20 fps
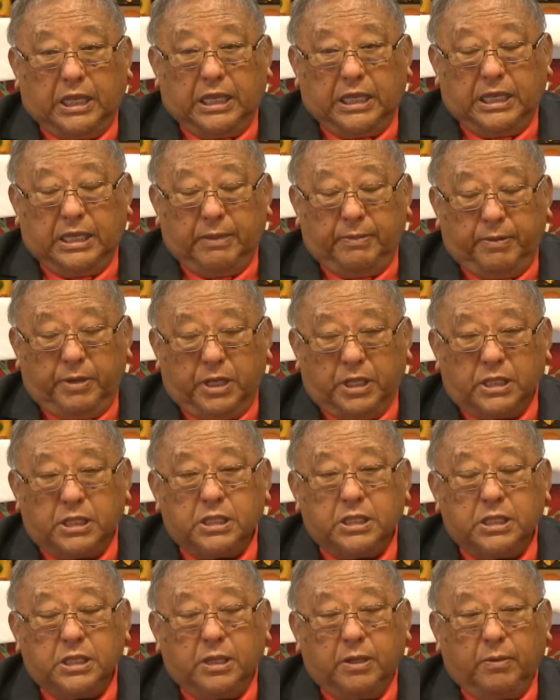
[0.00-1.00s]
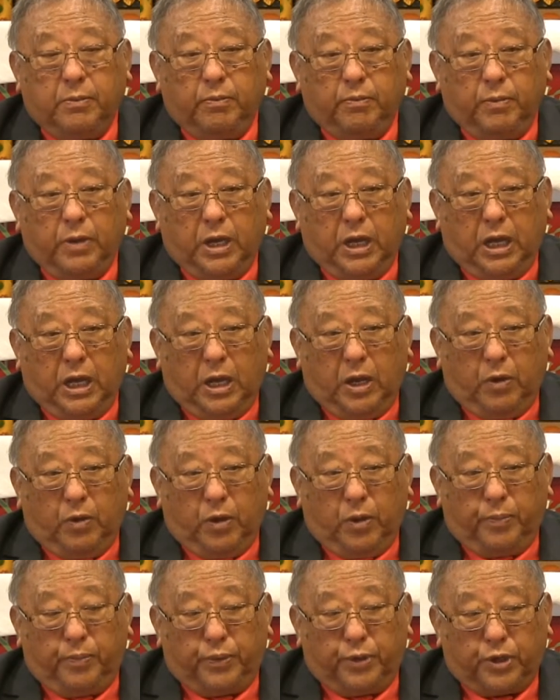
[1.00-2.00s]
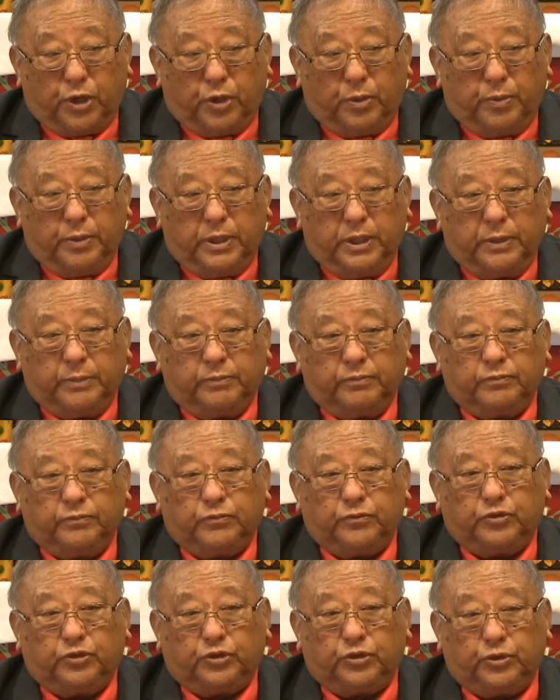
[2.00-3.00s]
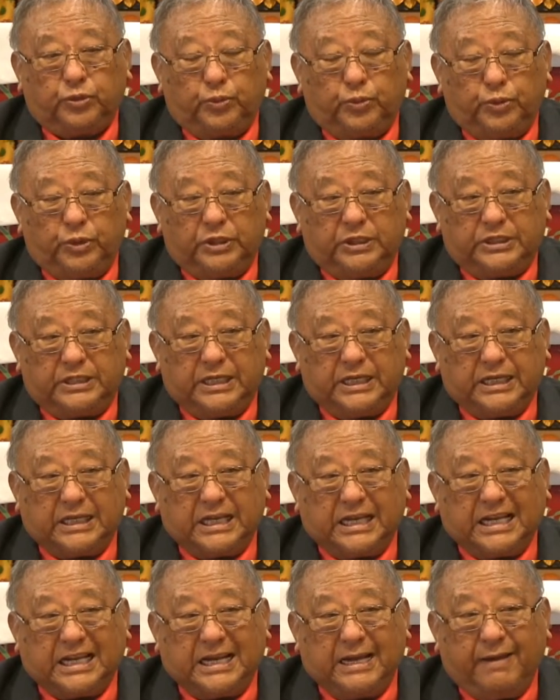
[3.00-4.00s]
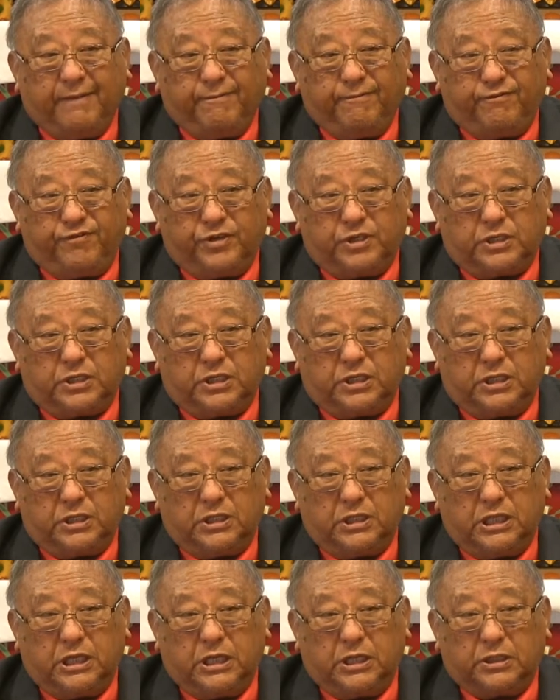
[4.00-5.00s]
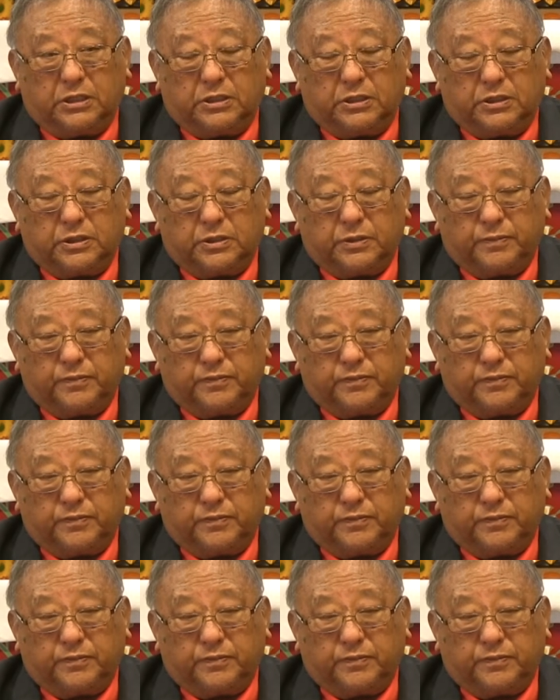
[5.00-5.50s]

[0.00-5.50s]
Even our problems will take comfort in it